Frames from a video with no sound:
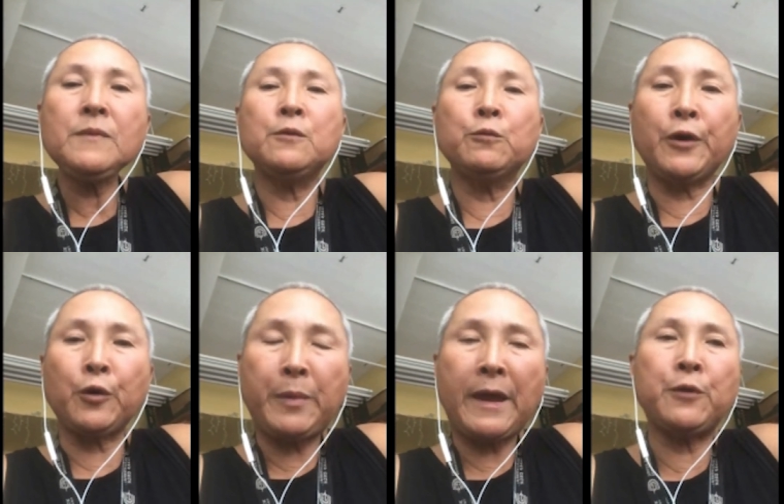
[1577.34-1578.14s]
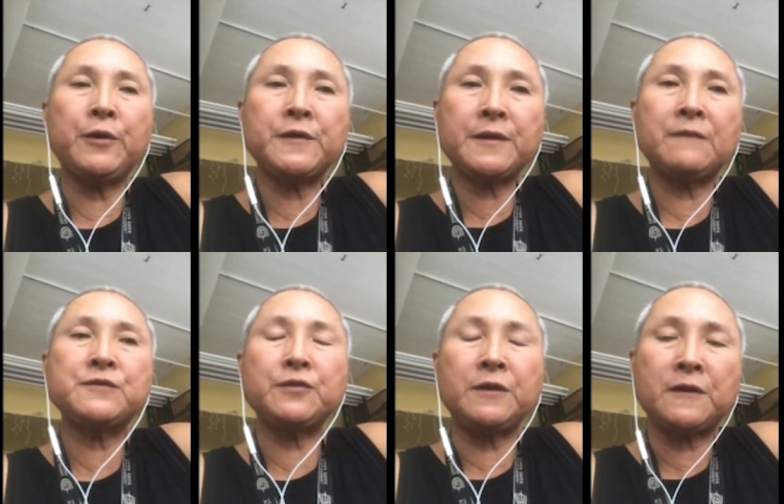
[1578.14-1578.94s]
where parents have
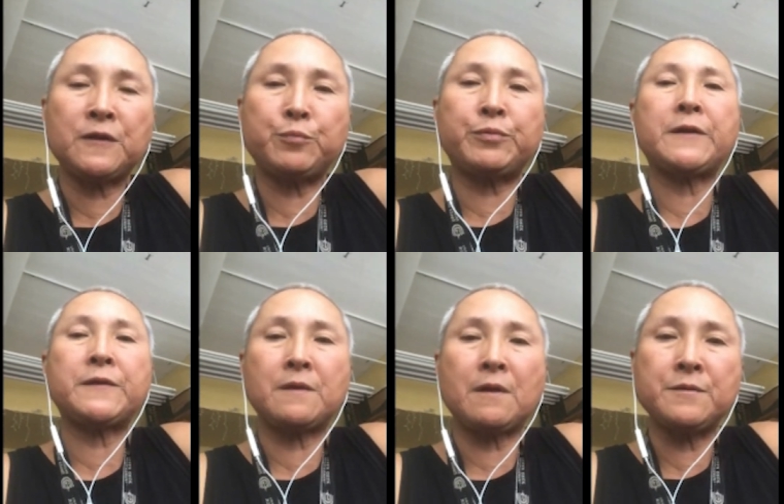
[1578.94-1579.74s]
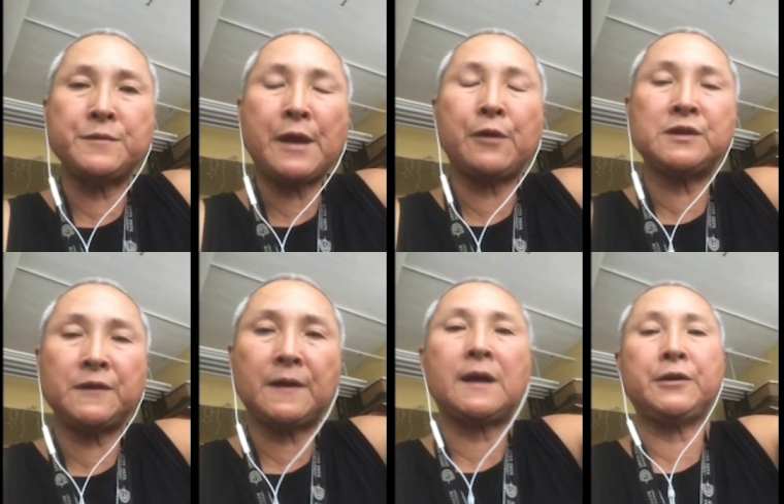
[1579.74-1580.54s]
to express their
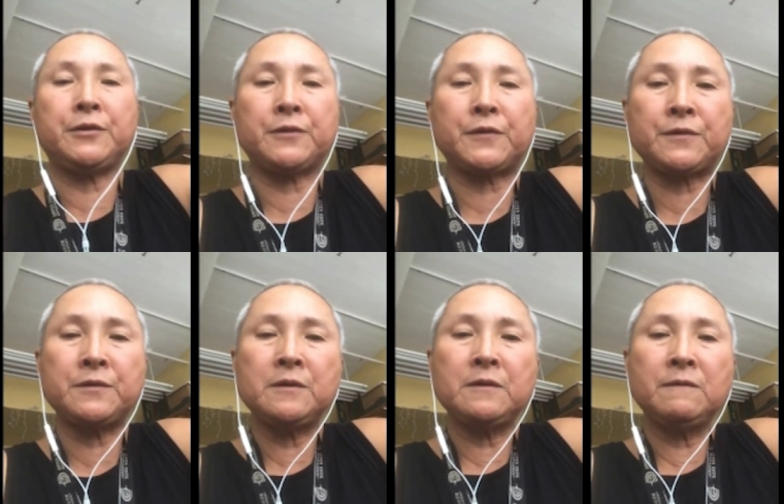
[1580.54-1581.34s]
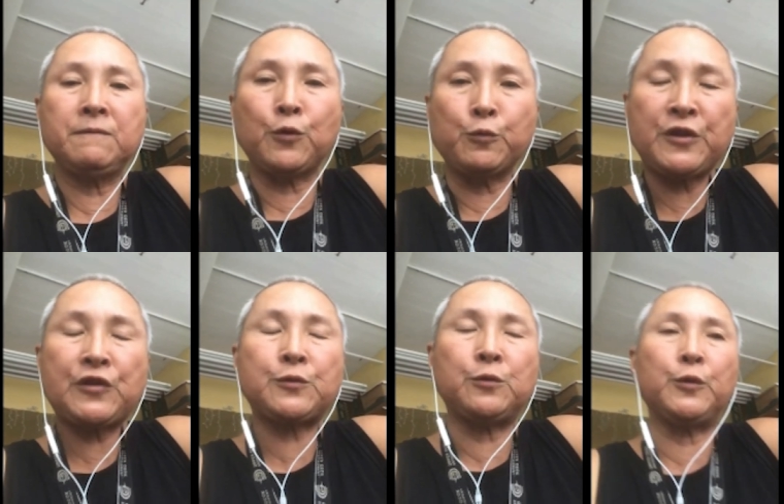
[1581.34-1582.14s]
desires for which
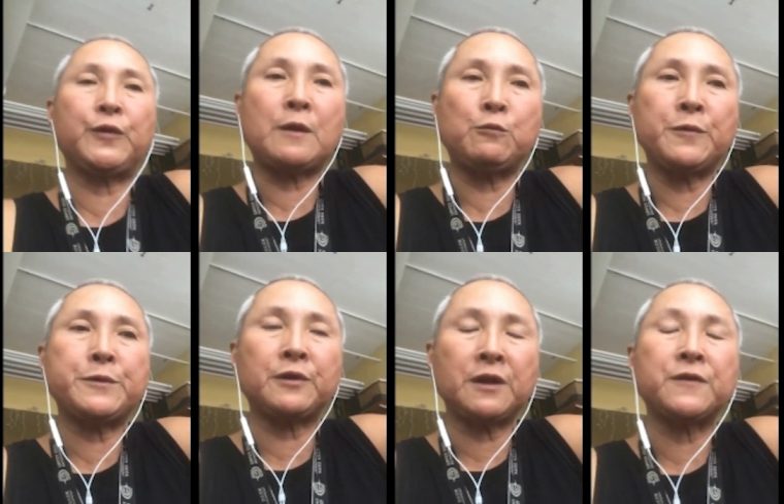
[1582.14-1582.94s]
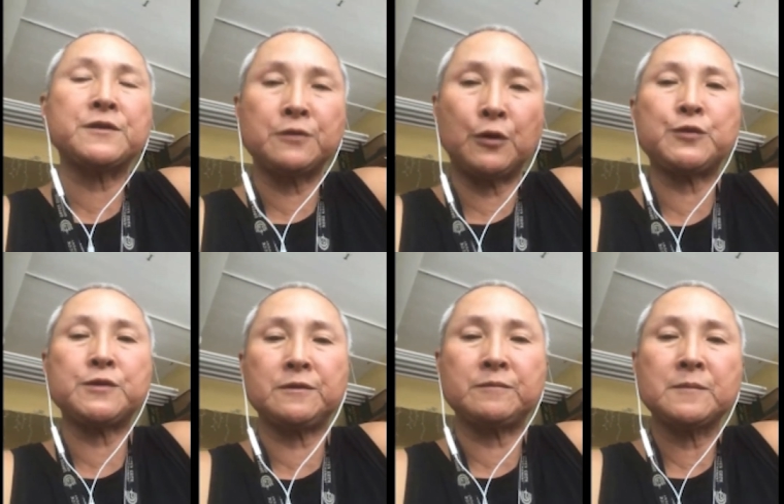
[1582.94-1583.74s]
schools they want their kids to go
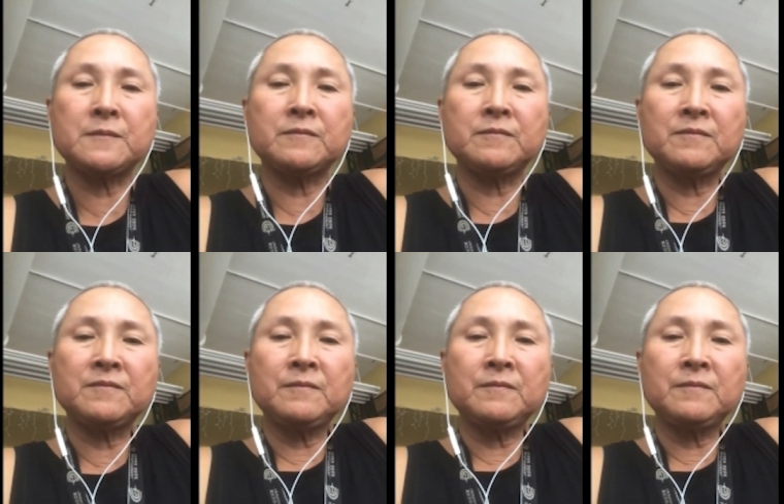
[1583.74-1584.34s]
to. Okay.